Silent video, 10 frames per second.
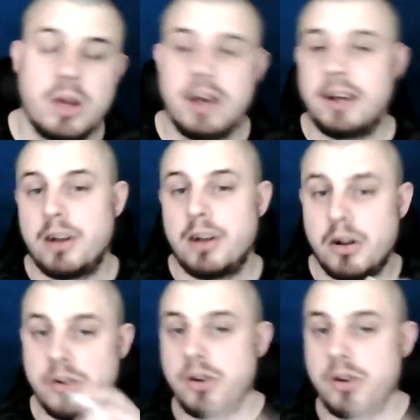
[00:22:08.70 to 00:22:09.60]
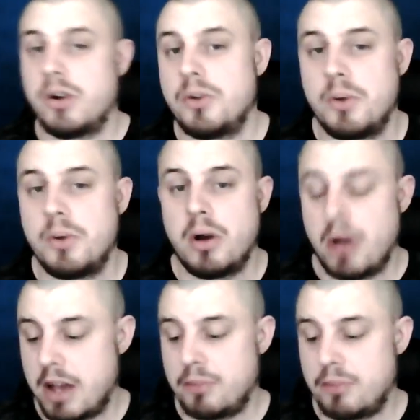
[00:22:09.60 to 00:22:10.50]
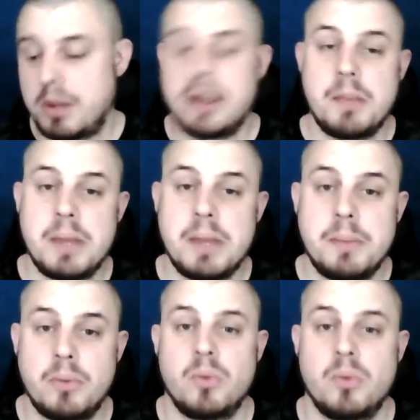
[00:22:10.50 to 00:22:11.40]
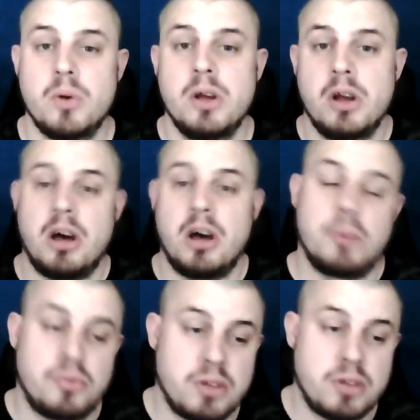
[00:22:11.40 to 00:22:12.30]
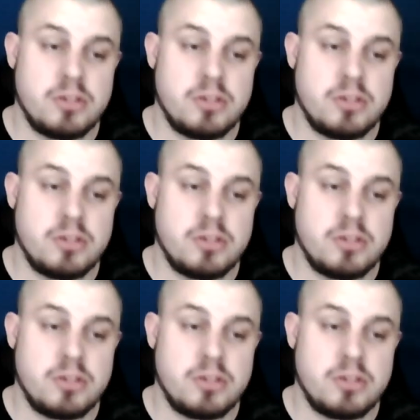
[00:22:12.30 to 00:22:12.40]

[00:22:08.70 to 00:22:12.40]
And I know I have plenty of people on my friends